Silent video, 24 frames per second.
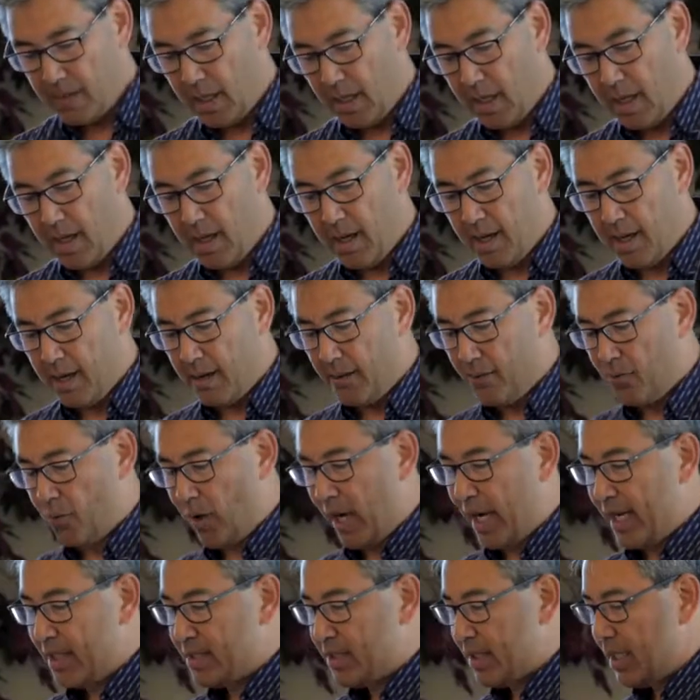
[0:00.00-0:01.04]

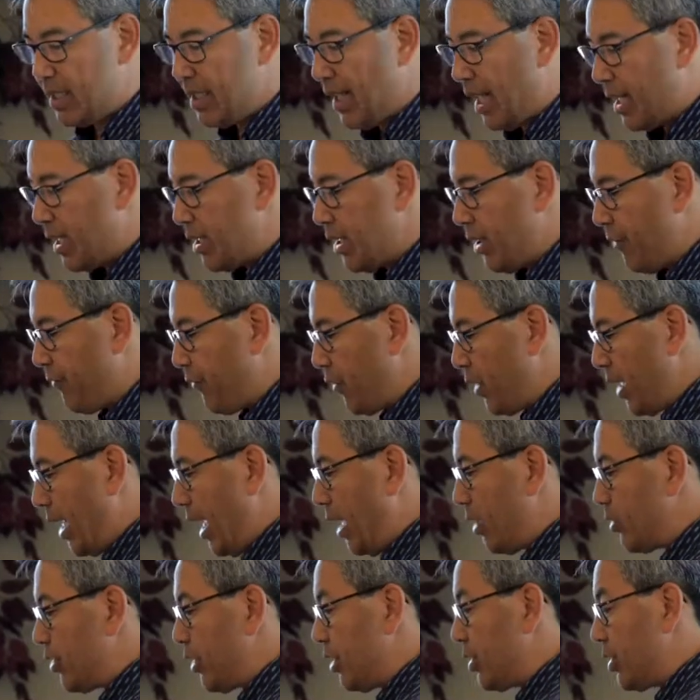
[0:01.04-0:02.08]
Why is it not enough for an
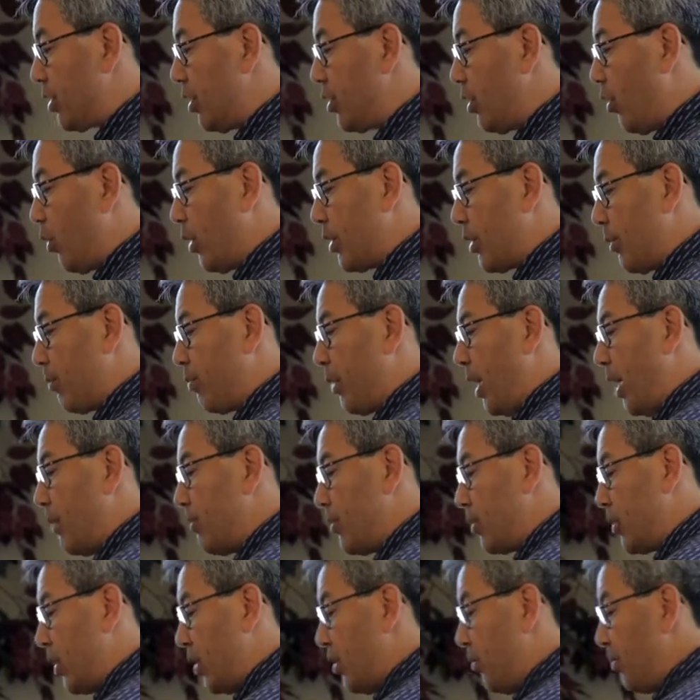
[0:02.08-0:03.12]
owl just to know what their
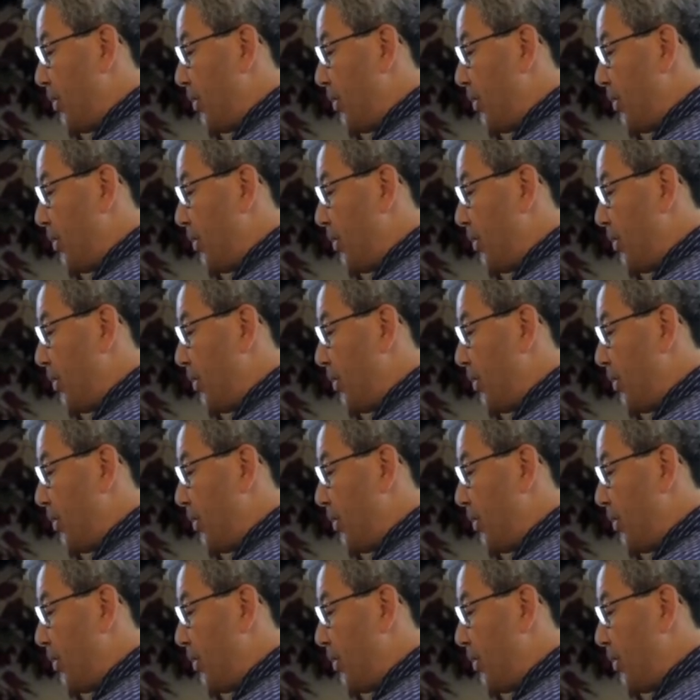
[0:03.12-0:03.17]
problem is going